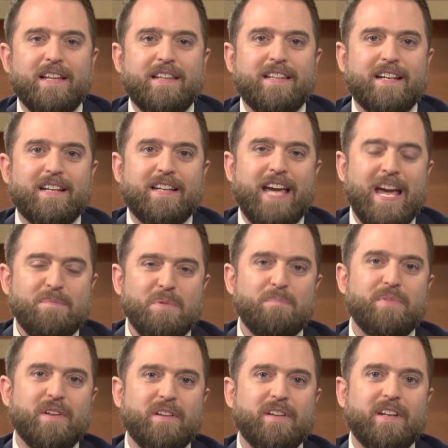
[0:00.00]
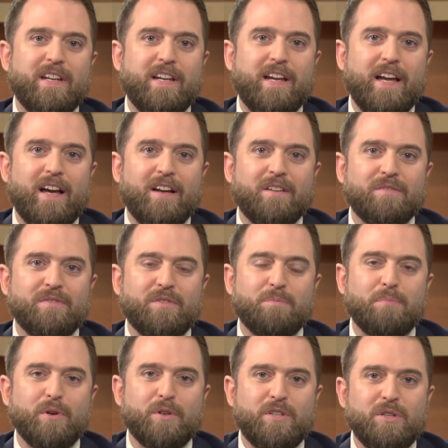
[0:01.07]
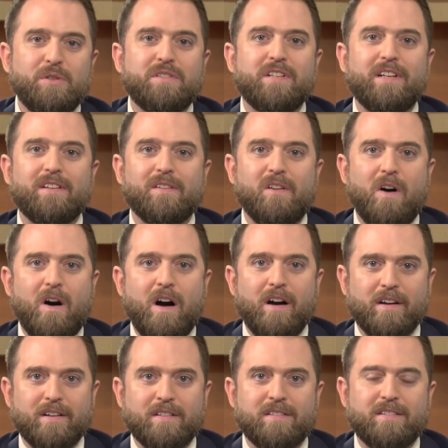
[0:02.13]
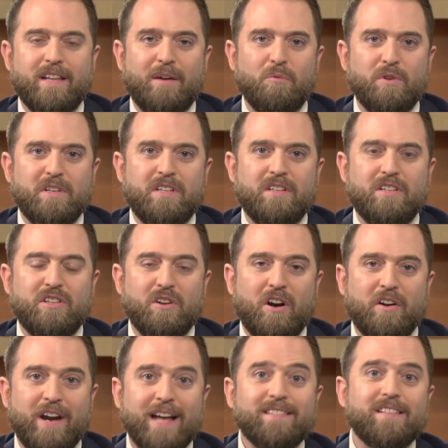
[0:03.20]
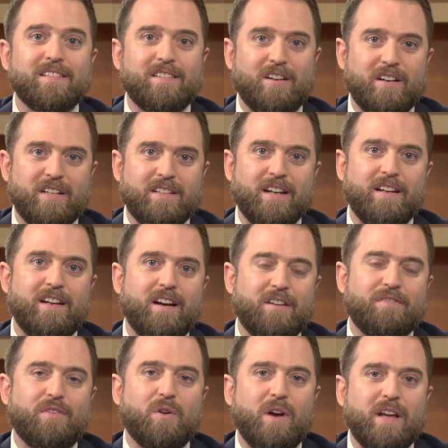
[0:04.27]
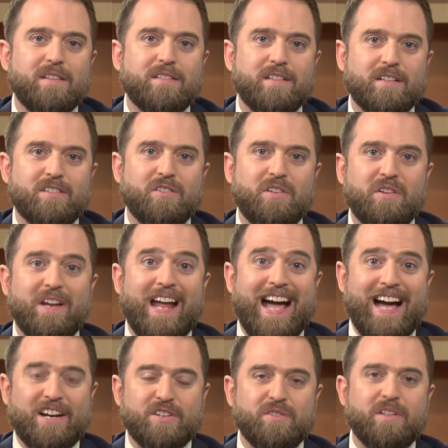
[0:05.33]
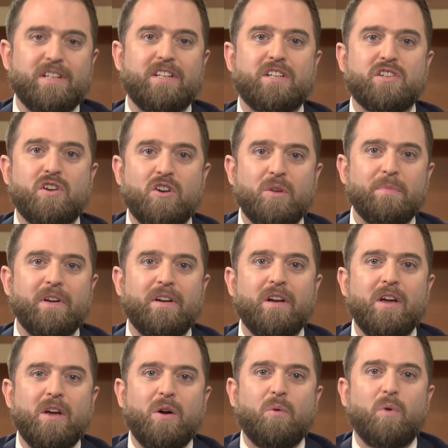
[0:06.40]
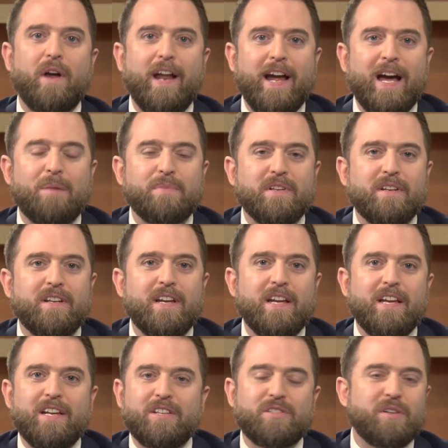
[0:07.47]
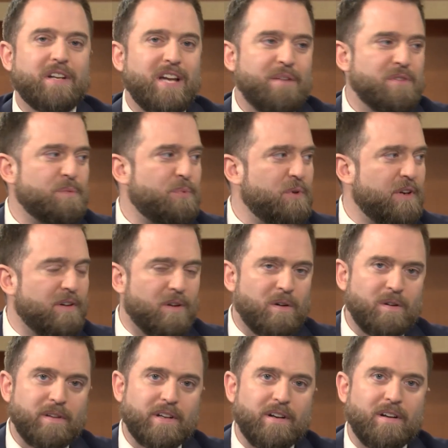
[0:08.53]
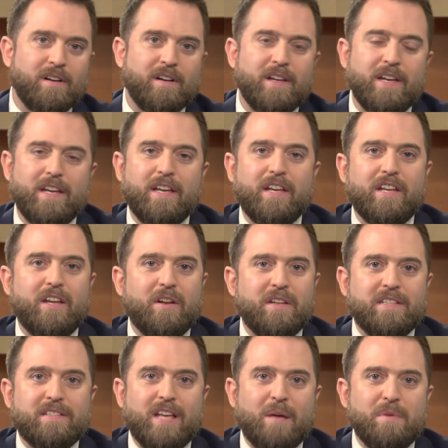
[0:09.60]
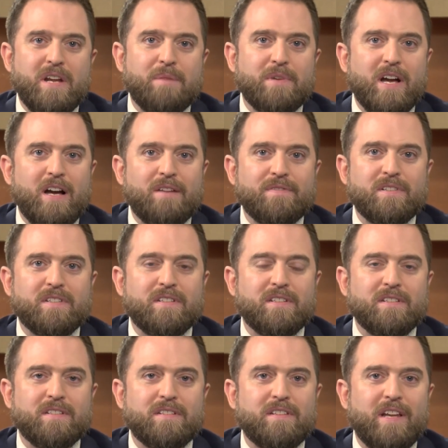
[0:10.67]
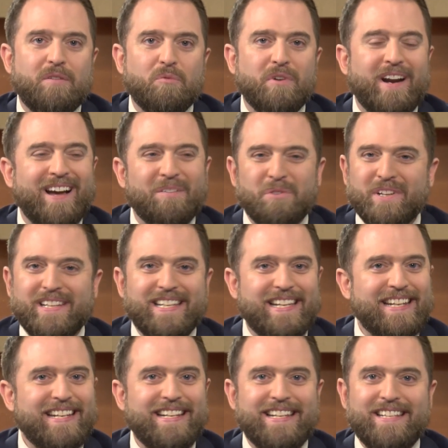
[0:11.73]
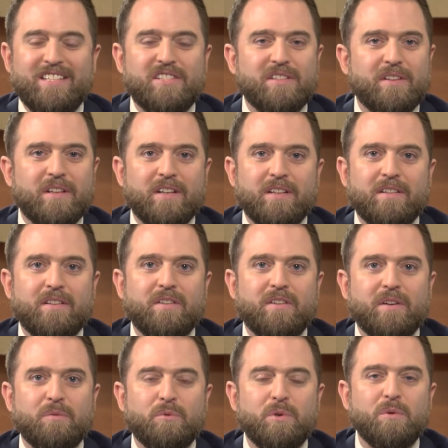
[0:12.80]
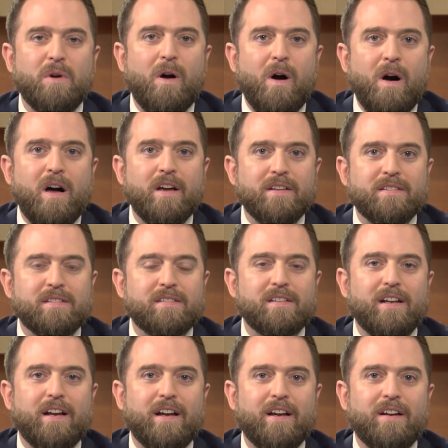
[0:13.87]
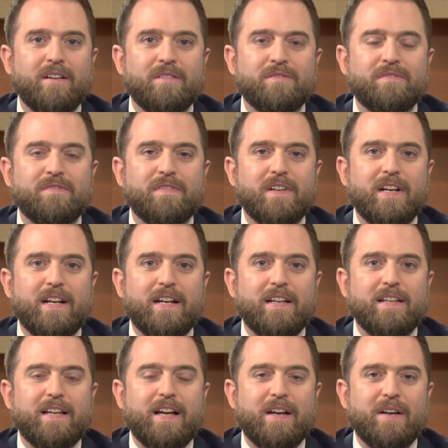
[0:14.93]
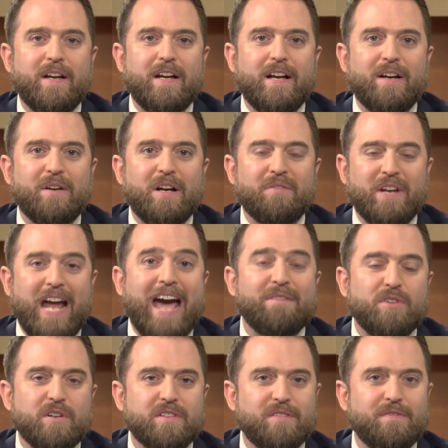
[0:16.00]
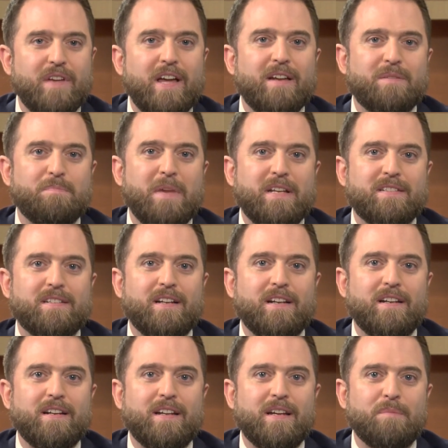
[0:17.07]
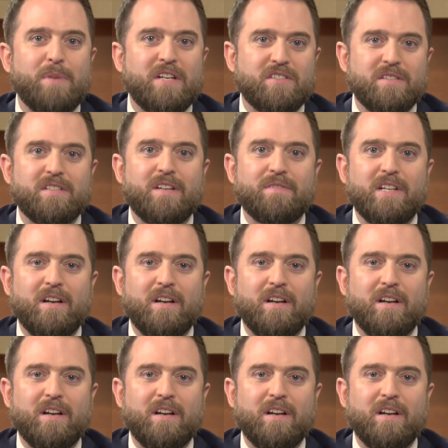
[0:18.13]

the capability of producing logs that are necessary to conduct forensics so you can actually determine what happened. So to Kevin's point earlier, these M&M conferences, that we're not really getting into the root cause of an adverse event based on a patient safety